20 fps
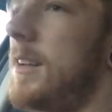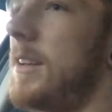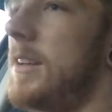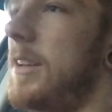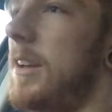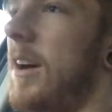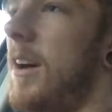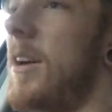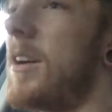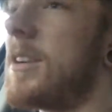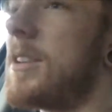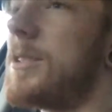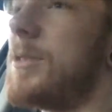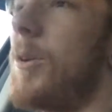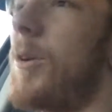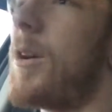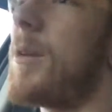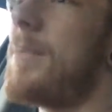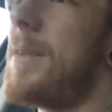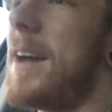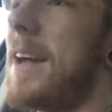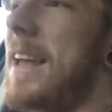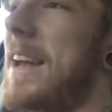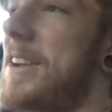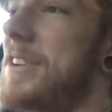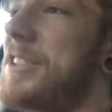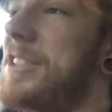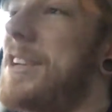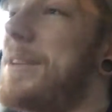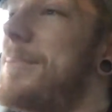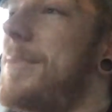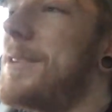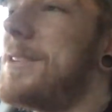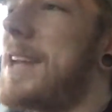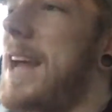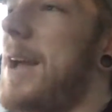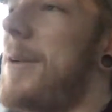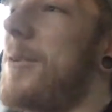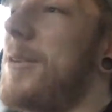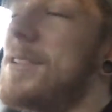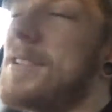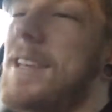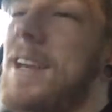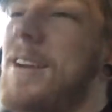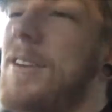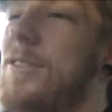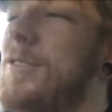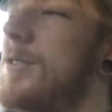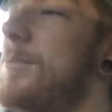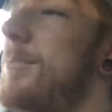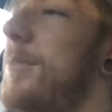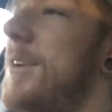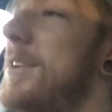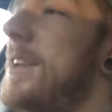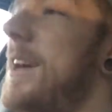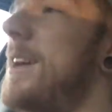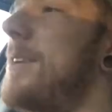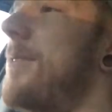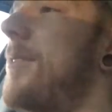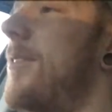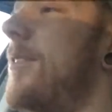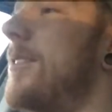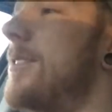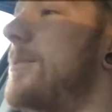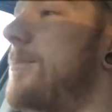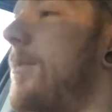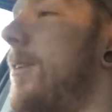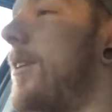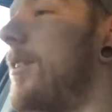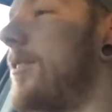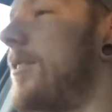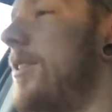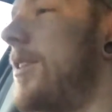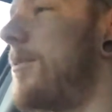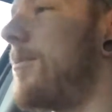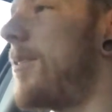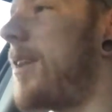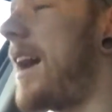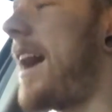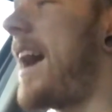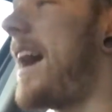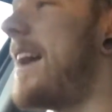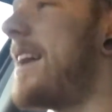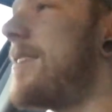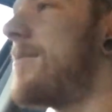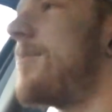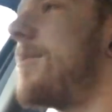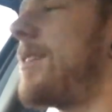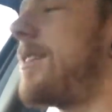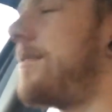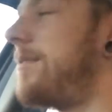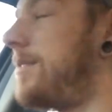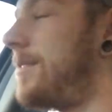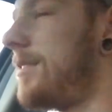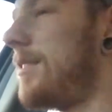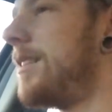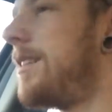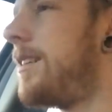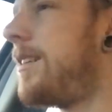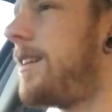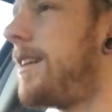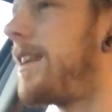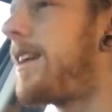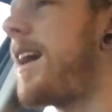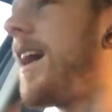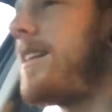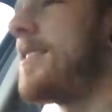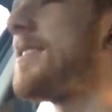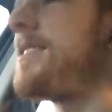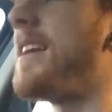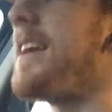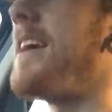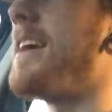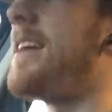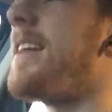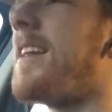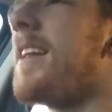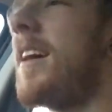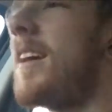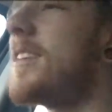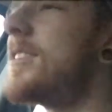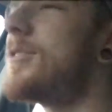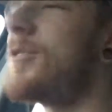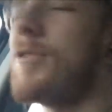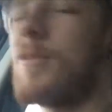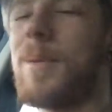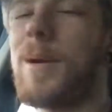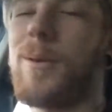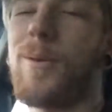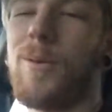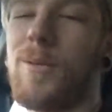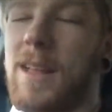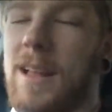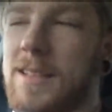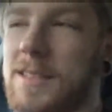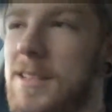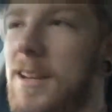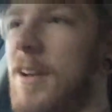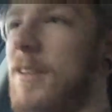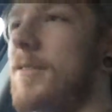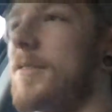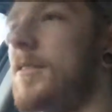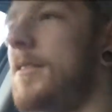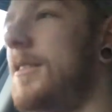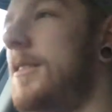You know, I could talk about how shit my day was, how good my day was, what I learned, what I hate, what I can't stand. I can talk about all that stuff.